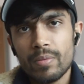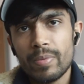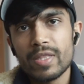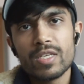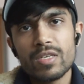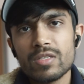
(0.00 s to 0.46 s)

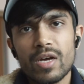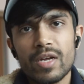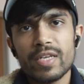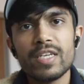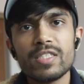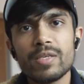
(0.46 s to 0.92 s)
But this is
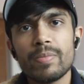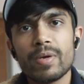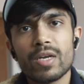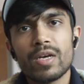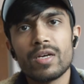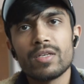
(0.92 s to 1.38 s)
not easy
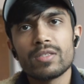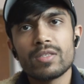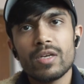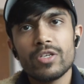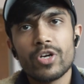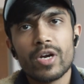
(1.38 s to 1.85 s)

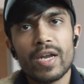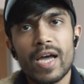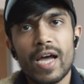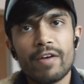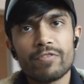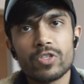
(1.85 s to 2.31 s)
because you're going to
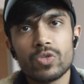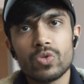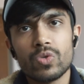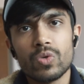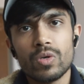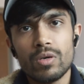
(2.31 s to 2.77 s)
have
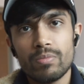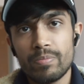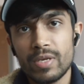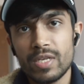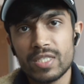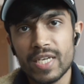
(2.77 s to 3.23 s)
to
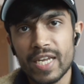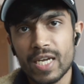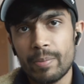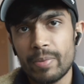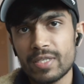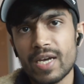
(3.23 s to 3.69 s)
be
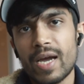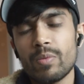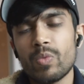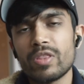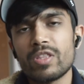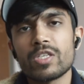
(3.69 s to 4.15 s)
setting up a
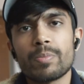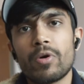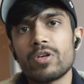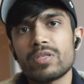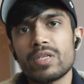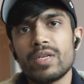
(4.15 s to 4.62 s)
time with this
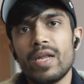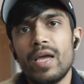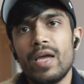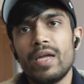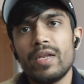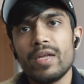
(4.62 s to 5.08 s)
person
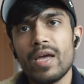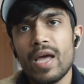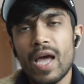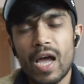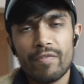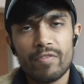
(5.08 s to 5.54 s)
and
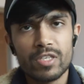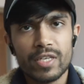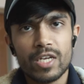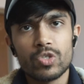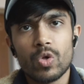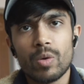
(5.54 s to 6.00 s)
have a
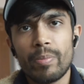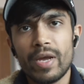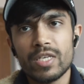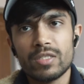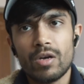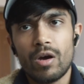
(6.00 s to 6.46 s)
schedule
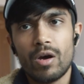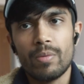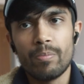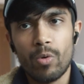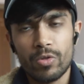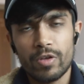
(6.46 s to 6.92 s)
based
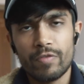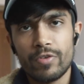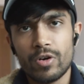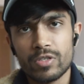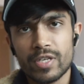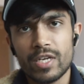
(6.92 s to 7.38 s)
on both of
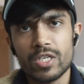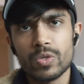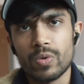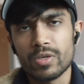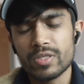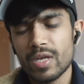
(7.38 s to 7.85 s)
your
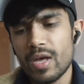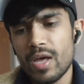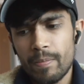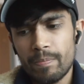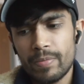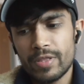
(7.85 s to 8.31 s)
schedules.
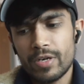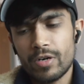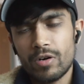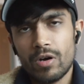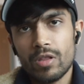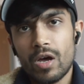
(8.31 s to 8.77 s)
But
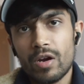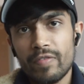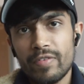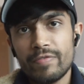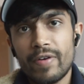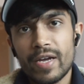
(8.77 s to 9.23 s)
there are a lot
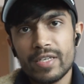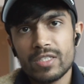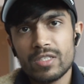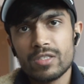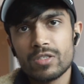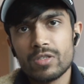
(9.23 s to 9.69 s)
of
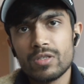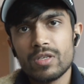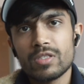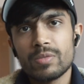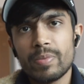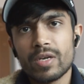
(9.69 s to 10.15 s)
advantages to
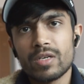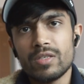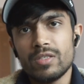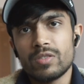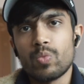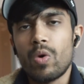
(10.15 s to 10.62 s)
this
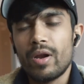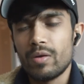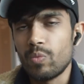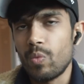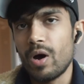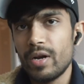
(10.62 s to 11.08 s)
because it's
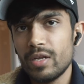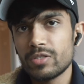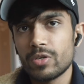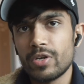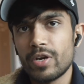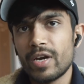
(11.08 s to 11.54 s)
one-on-one.
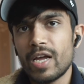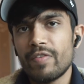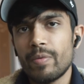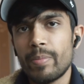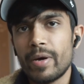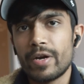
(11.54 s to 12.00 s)
So you're going to
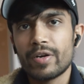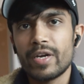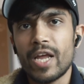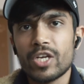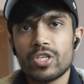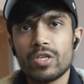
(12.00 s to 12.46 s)
have a better
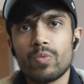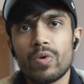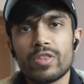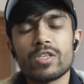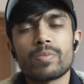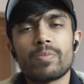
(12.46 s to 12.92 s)
connection
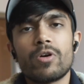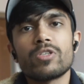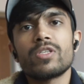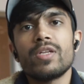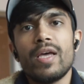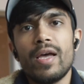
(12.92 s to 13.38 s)
with this
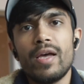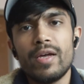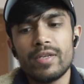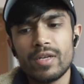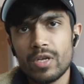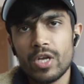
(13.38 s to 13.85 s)
person
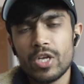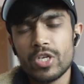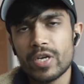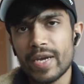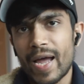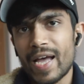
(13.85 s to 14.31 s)
and
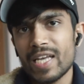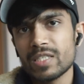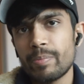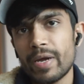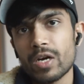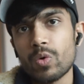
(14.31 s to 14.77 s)
you can
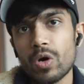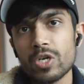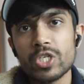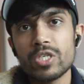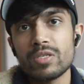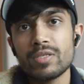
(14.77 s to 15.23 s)
ask better
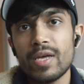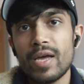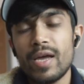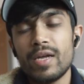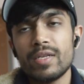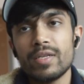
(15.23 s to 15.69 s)
questions
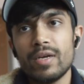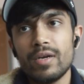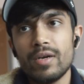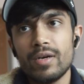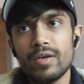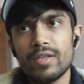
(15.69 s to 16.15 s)
and
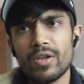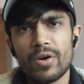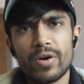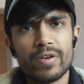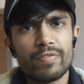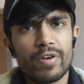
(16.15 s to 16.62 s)

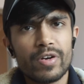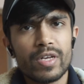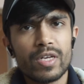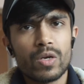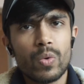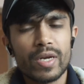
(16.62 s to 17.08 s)
learn
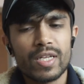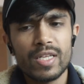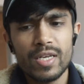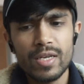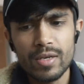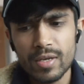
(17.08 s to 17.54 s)
very
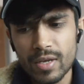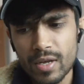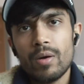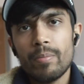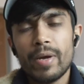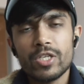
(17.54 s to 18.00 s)
quickly.
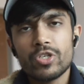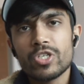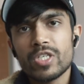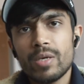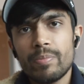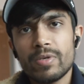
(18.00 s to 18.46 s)
A
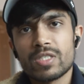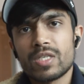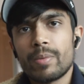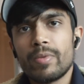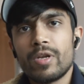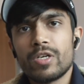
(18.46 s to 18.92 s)
mentorship is
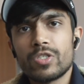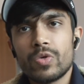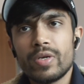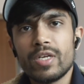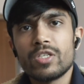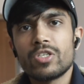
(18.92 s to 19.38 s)
similar
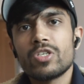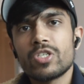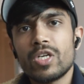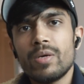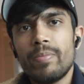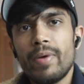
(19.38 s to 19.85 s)
to an
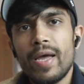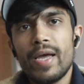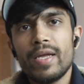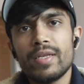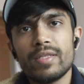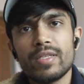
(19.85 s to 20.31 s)
internship,
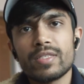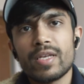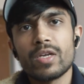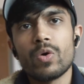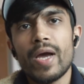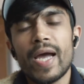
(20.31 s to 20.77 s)
and this
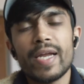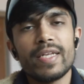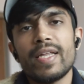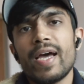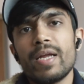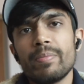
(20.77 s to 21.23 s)
can go hand
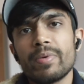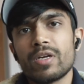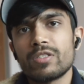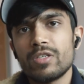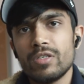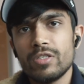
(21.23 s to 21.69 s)
in hand
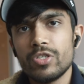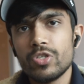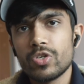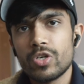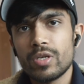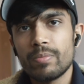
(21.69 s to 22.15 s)
because
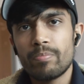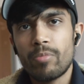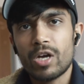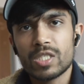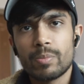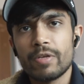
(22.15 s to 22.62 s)
you couldn't
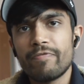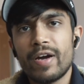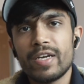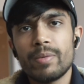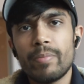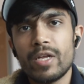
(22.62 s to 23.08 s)
possibly
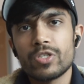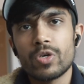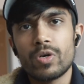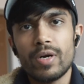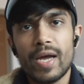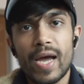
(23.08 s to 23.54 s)
find a
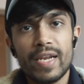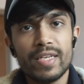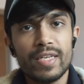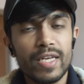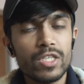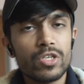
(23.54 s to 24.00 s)
mentor at
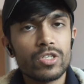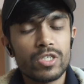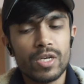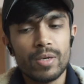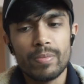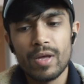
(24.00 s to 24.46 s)
an
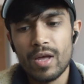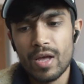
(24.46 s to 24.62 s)
internship.